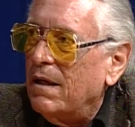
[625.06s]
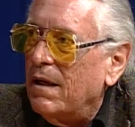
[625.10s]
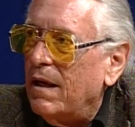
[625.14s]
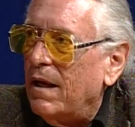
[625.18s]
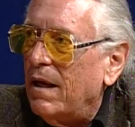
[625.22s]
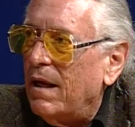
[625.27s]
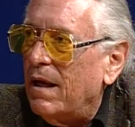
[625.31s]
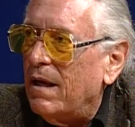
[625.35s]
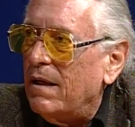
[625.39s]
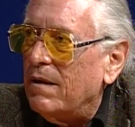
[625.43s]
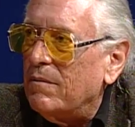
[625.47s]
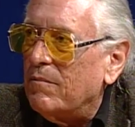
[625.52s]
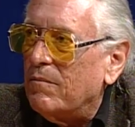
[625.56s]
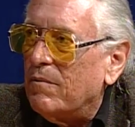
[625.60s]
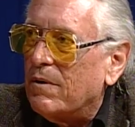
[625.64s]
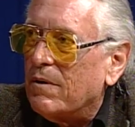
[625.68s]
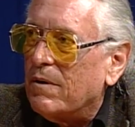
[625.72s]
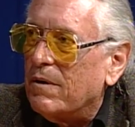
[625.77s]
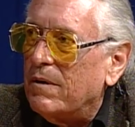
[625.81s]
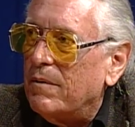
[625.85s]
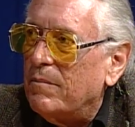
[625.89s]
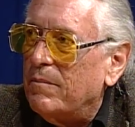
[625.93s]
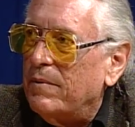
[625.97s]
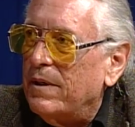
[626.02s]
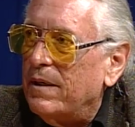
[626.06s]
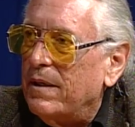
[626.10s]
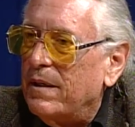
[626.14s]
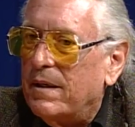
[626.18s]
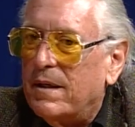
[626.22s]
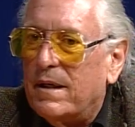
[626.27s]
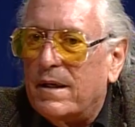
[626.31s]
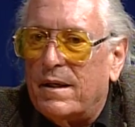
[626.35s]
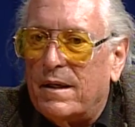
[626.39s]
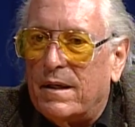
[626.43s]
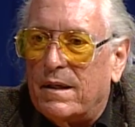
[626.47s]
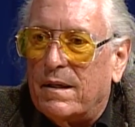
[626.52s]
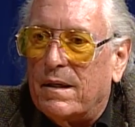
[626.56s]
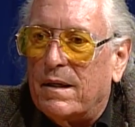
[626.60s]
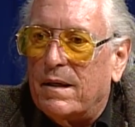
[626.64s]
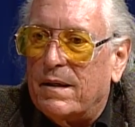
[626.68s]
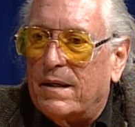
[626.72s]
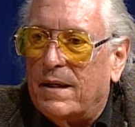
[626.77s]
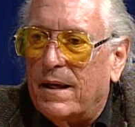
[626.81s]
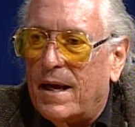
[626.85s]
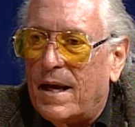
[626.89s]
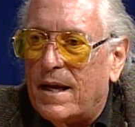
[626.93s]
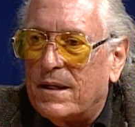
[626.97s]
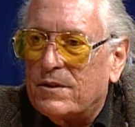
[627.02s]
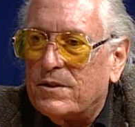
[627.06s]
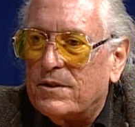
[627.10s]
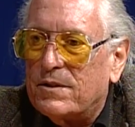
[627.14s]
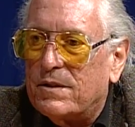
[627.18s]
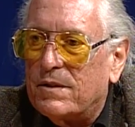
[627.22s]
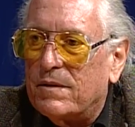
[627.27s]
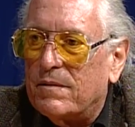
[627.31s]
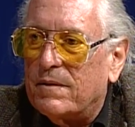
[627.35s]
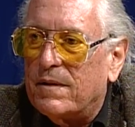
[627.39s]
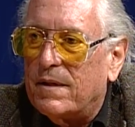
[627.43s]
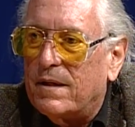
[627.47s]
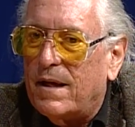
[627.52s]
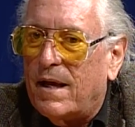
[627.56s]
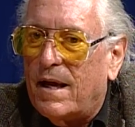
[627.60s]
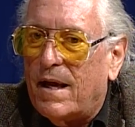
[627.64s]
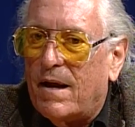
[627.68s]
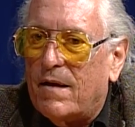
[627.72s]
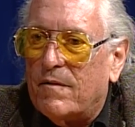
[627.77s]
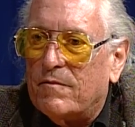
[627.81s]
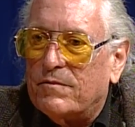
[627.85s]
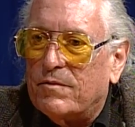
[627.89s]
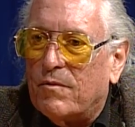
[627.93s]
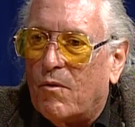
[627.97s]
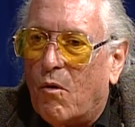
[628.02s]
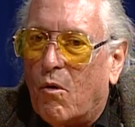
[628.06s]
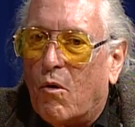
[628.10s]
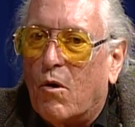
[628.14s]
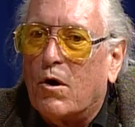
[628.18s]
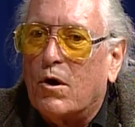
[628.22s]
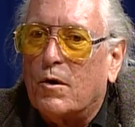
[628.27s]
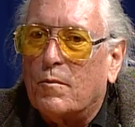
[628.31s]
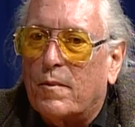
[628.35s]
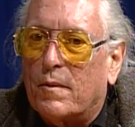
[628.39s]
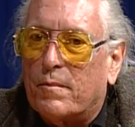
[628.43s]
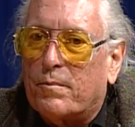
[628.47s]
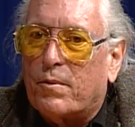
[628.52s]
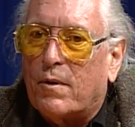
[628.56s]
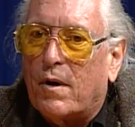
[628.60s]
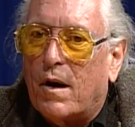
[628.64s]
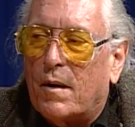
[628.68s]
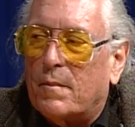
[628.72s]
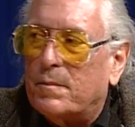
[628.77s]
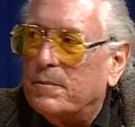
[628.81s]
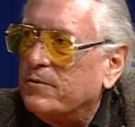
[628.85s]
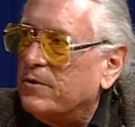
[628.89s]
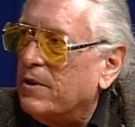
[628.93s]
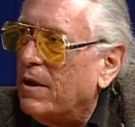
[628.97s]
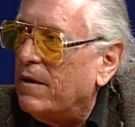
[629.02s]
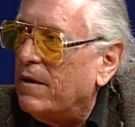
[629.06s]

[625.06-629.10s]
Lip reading: And we're going to be getting guests that have horrible problems